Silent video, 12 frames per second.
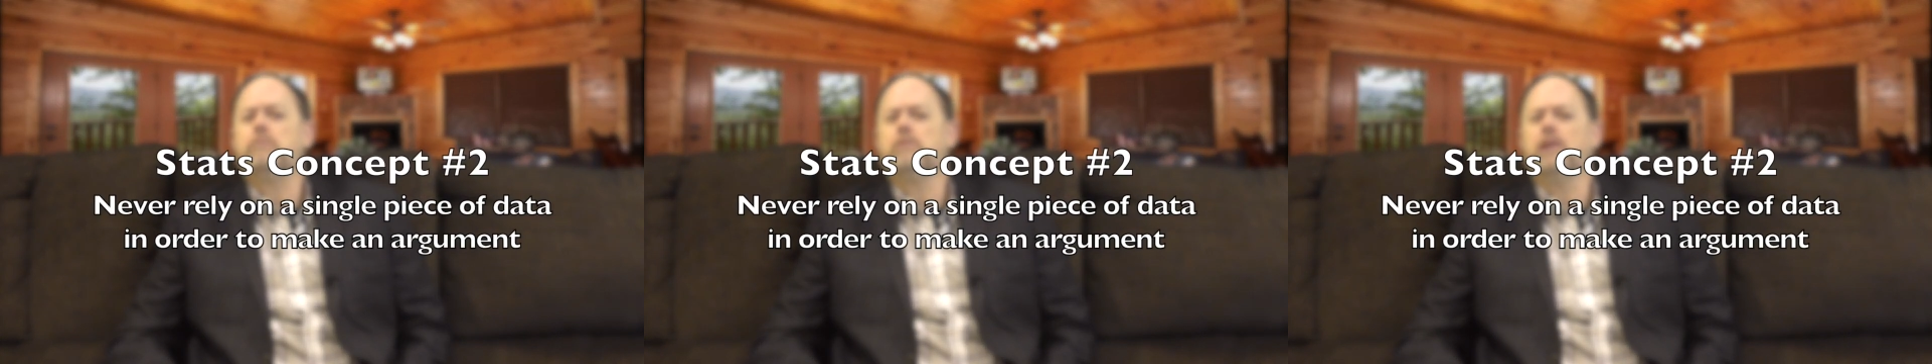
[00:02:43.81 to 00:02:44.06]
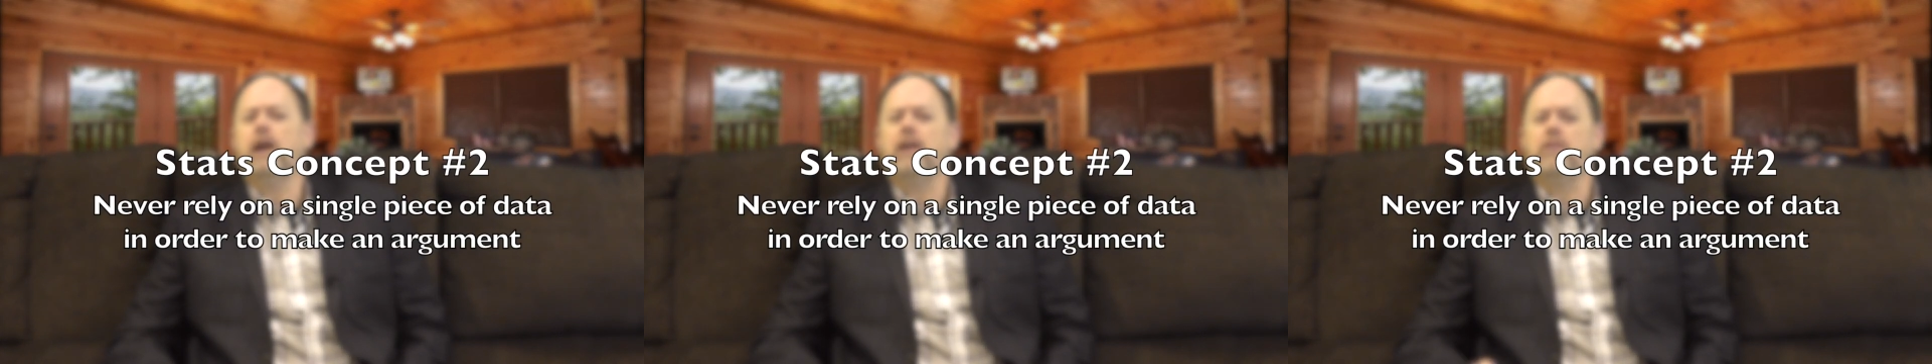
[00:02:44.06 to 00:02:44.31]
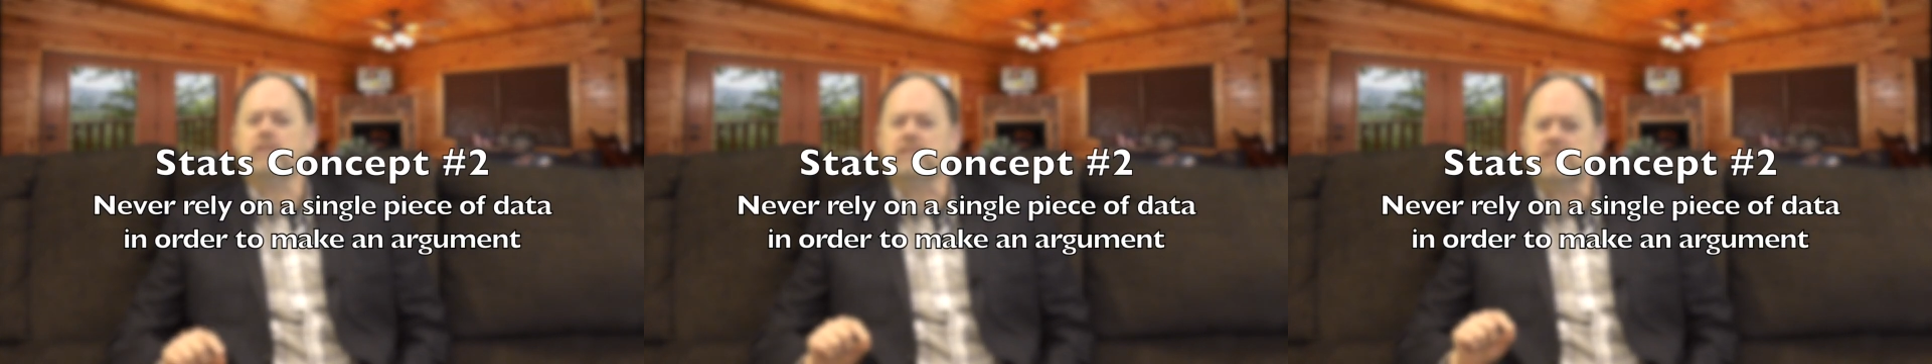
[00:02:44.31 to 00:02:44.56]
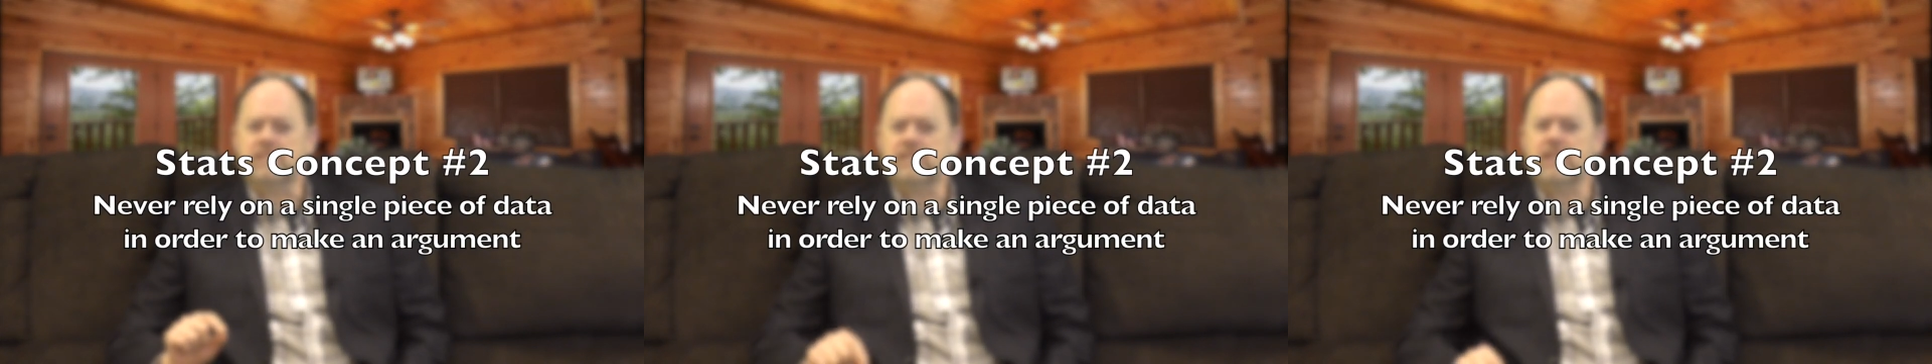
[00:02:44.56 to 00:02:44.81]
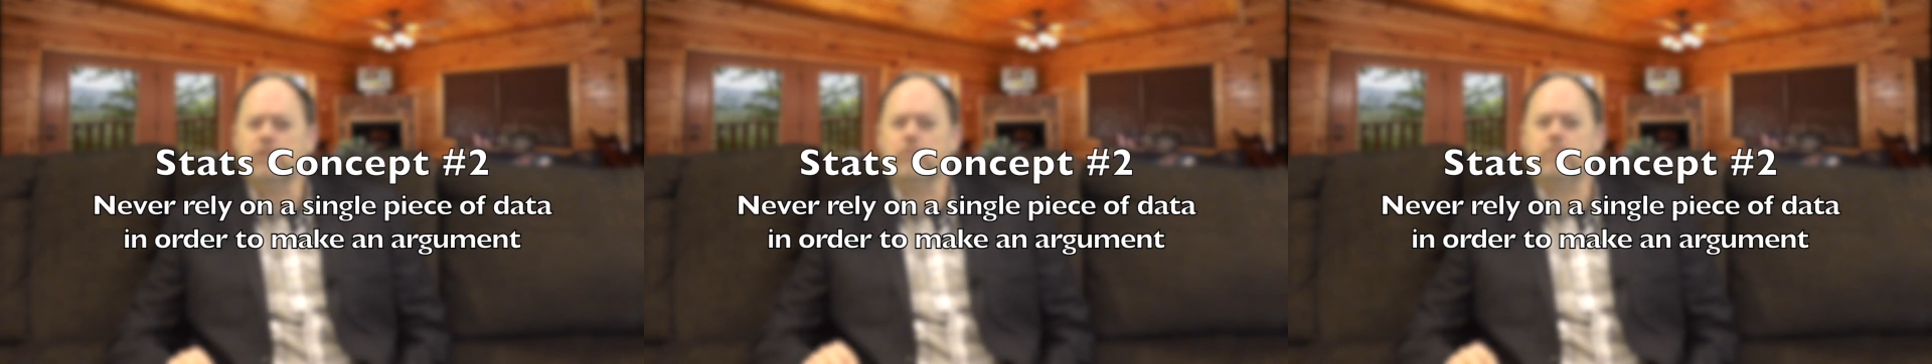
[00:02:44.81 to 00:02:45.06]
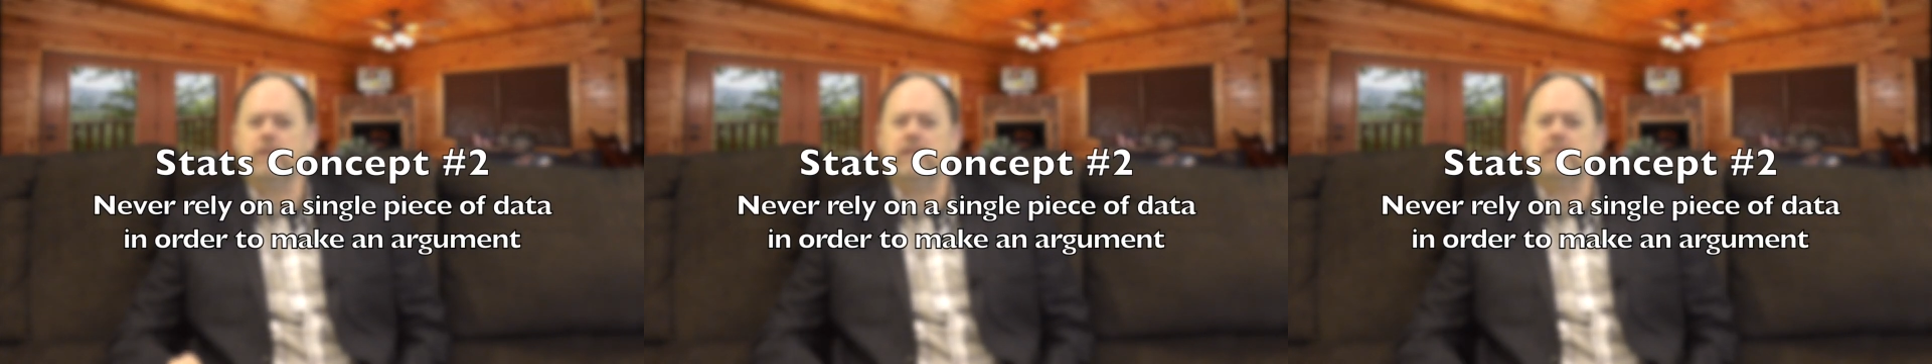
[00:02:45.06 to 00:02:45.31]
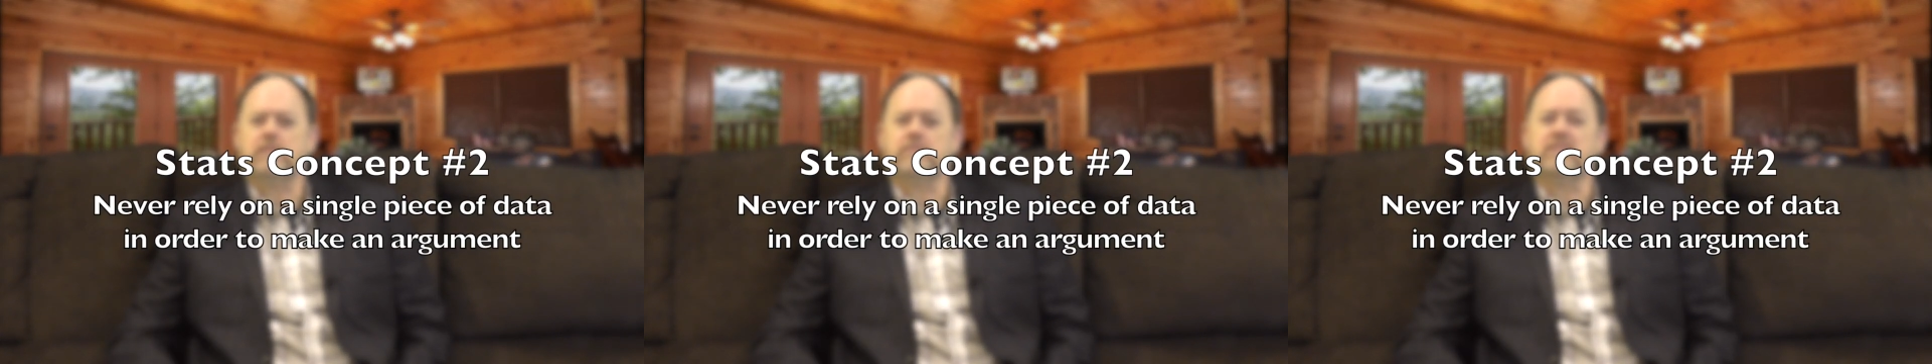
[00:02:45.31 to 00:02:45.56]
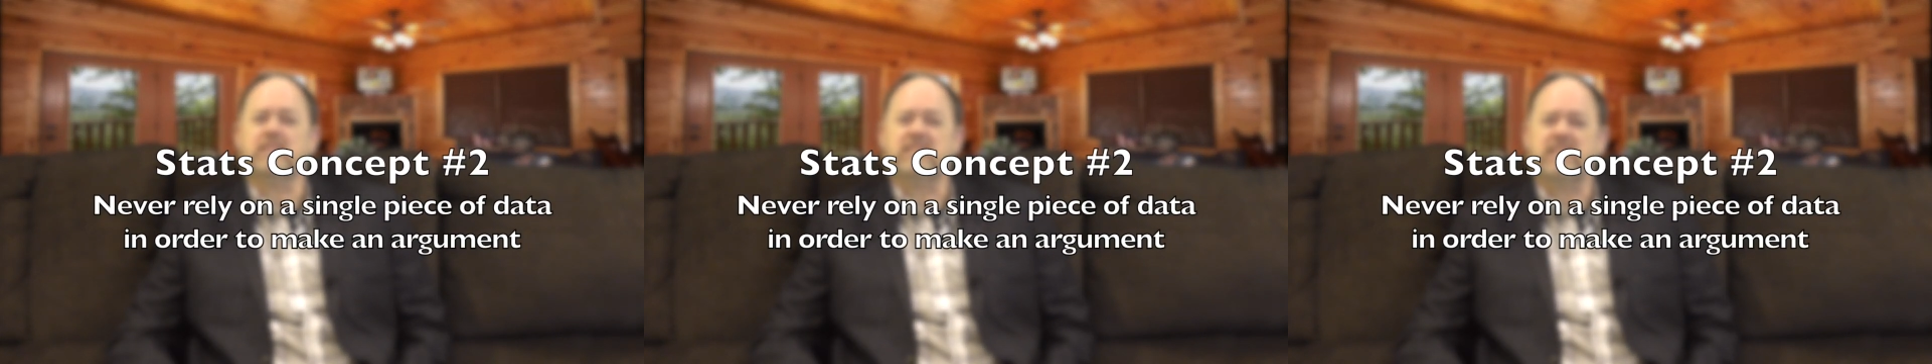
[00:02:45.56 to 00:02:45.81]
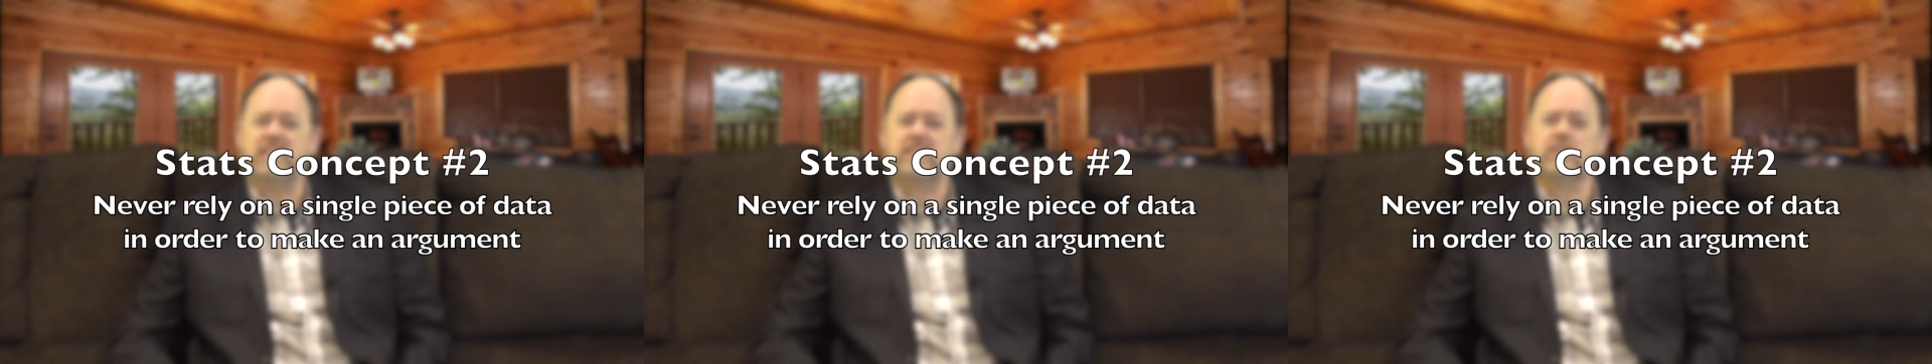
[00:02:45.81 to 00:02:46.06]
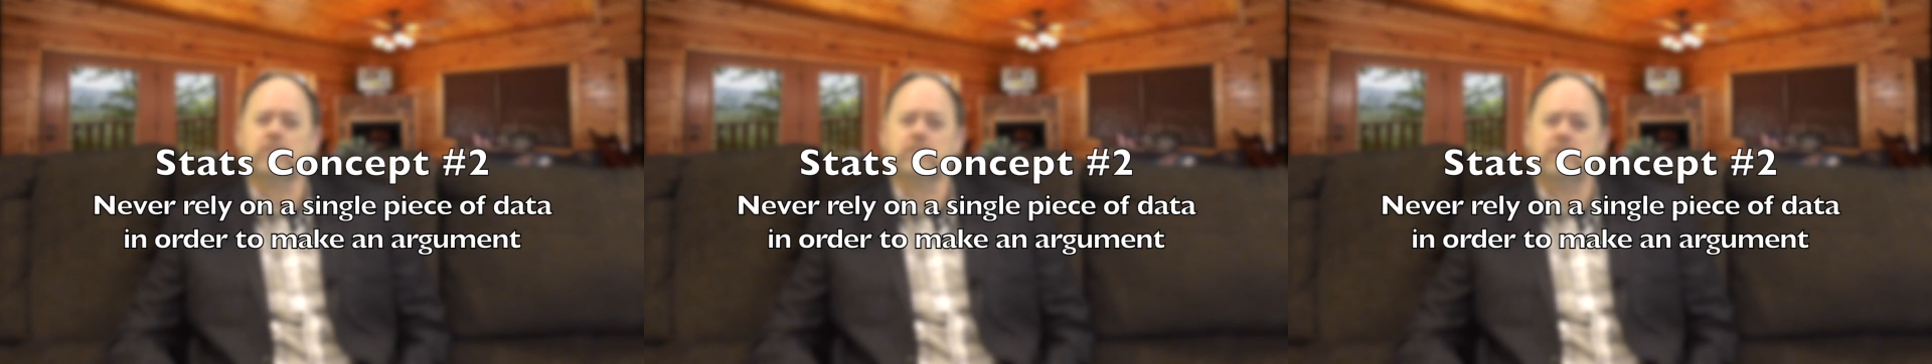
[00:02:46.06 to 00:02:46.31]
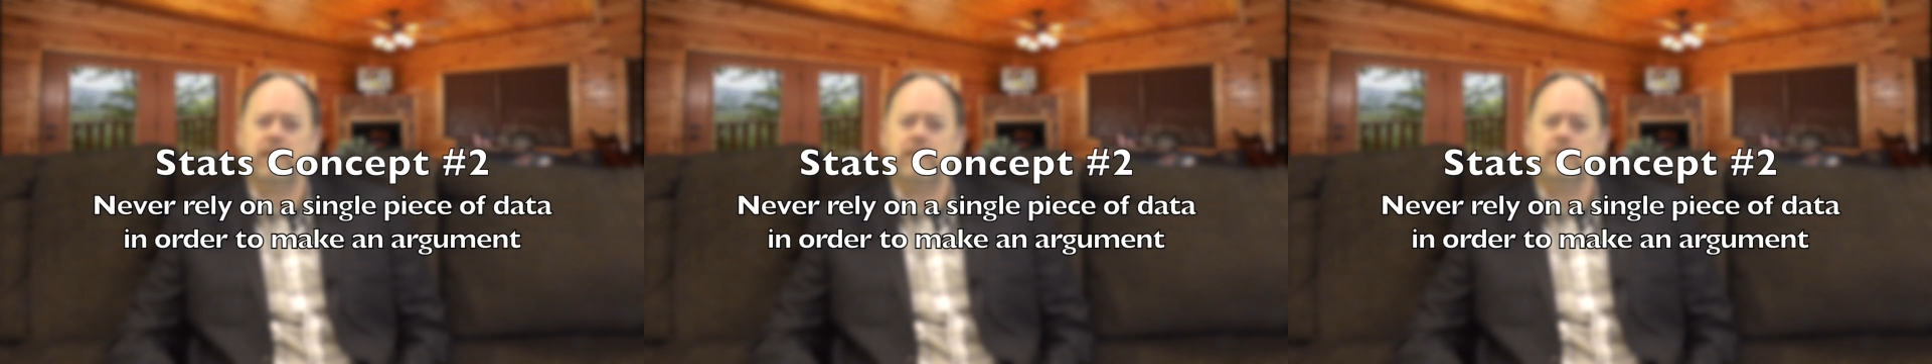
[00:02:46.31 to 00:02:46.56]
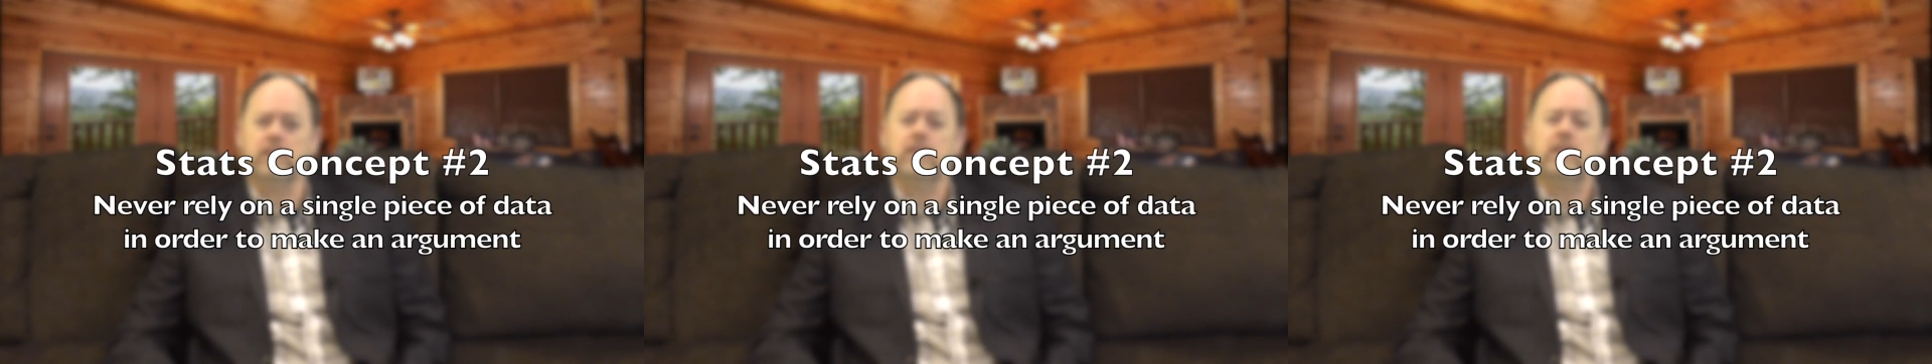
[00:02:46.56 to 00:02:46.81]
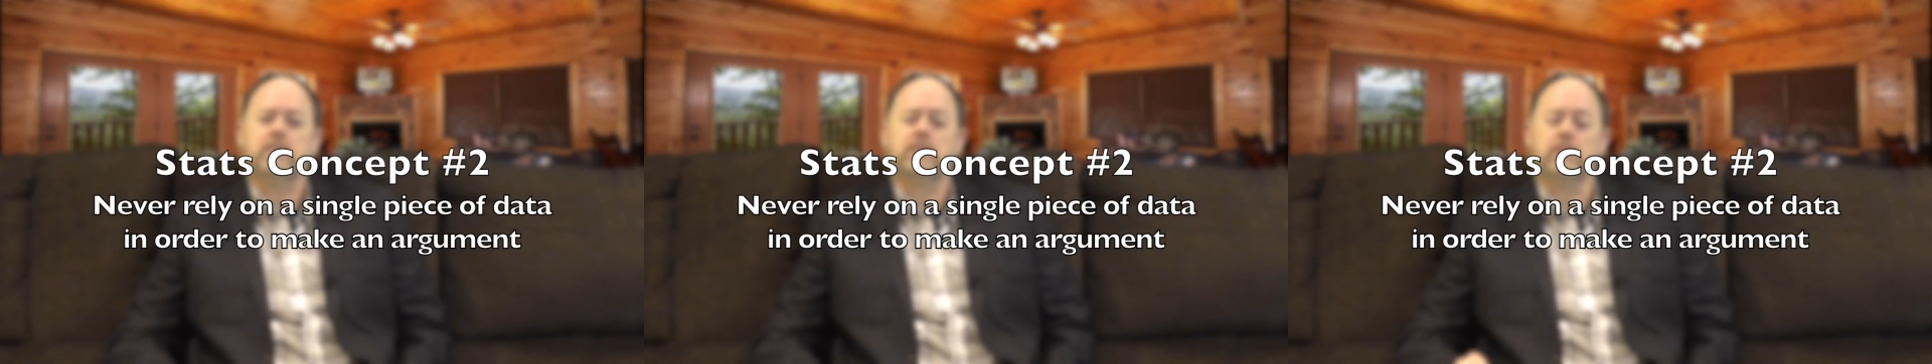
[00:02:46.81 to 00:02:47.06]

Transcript: rely on a single piece of statistical data to